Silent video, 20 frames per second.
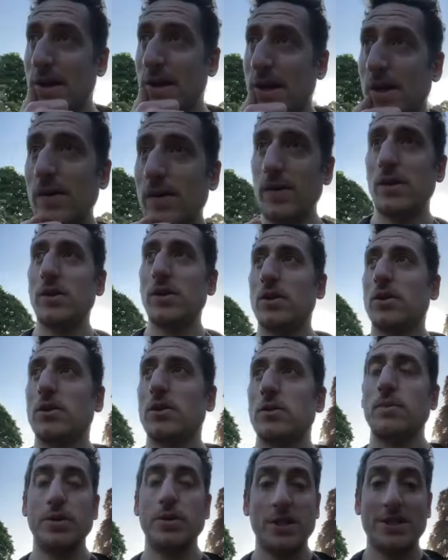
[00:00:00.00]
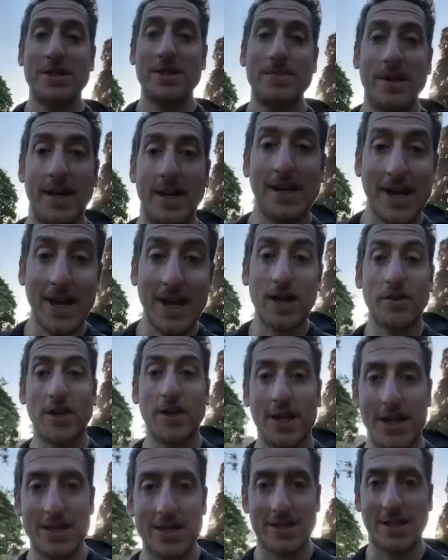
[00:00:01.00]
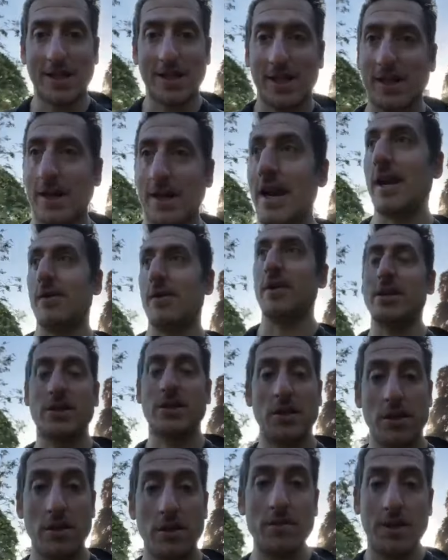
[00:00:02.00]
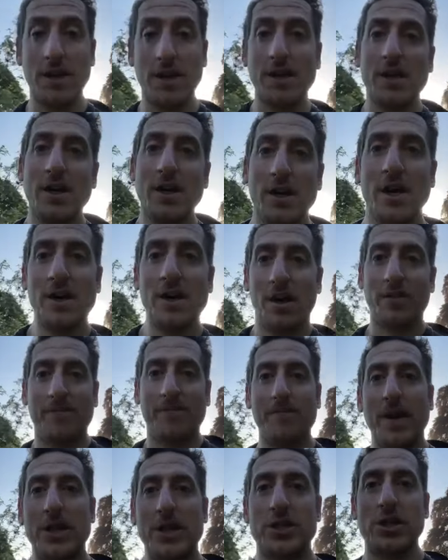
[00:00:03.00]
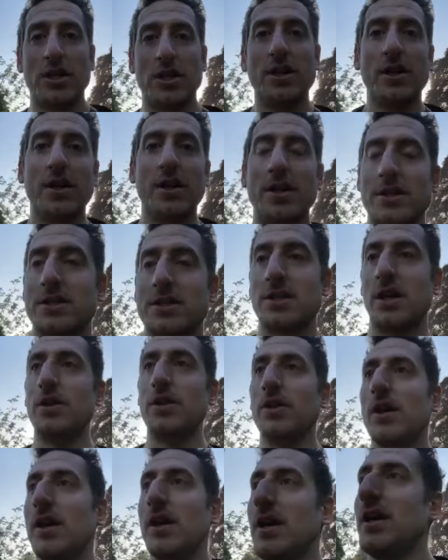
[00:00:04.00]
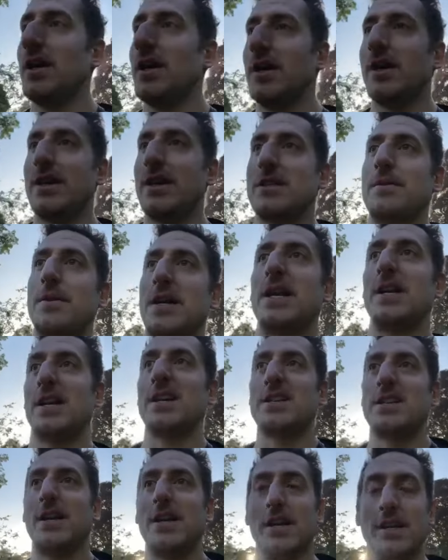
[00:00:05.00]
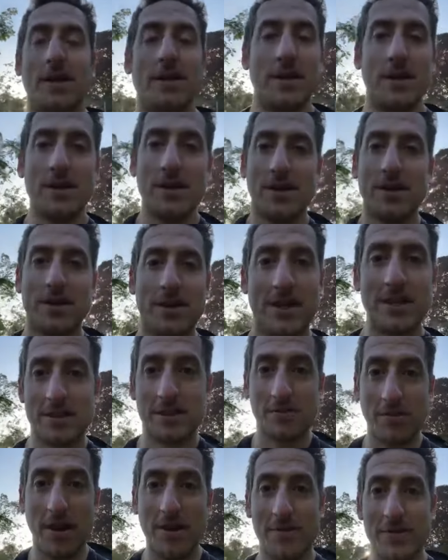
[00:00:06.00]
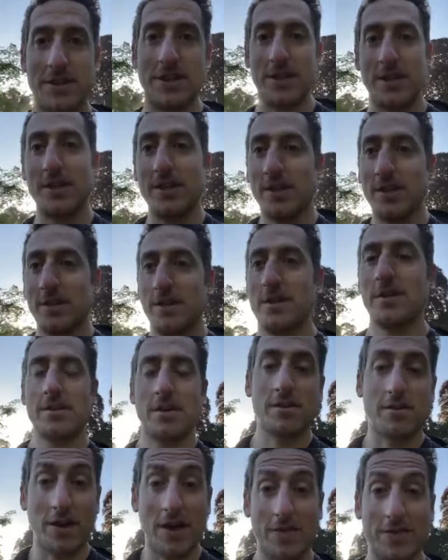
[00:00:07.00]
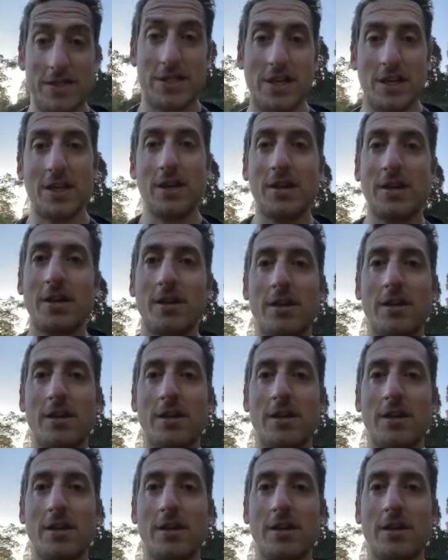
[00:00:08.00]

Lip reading: Now, put simply, a calorie is a calorie. It's a unit of measure. So, it's a bit like saying, is gravity gravity?